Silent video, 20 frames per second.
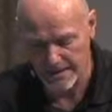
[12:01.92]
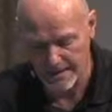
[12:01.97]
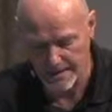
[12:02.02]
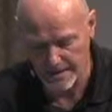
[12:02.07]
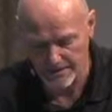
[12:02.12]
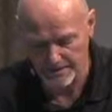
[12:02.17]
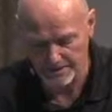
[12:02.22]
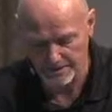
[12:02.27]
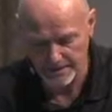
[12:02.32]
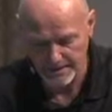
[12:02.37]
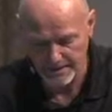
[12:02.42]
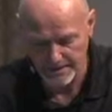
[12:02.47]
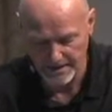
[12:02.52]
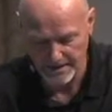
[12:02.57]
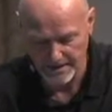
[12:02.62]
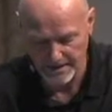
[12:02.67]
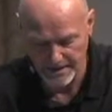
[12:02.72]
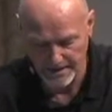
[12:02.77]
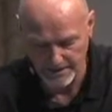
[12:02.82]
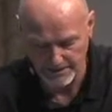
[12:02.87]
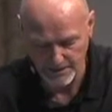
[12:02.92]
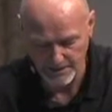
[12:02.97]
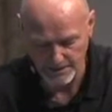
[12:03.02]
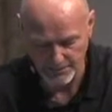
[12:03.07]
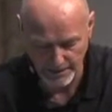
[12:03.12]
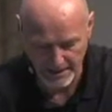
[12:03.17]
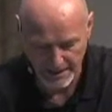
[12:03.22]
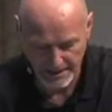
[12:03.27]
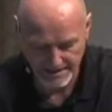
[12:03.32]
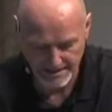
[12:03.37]
help uh, and be
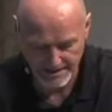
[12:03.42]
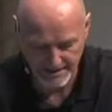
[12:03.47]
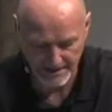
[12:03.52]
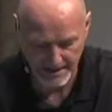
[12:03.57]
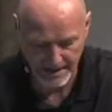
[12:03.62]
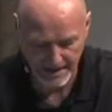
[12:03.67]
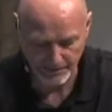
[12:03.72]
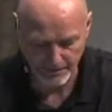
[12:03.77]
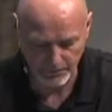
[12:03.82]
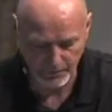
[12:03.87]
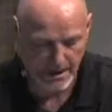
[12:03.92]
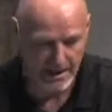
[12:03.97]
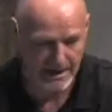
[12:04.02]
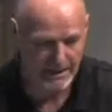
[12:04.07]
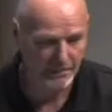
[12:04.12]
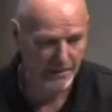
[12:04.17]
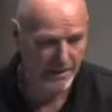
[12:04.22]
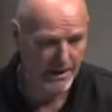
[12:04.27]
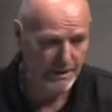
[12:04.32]
blessed in that way.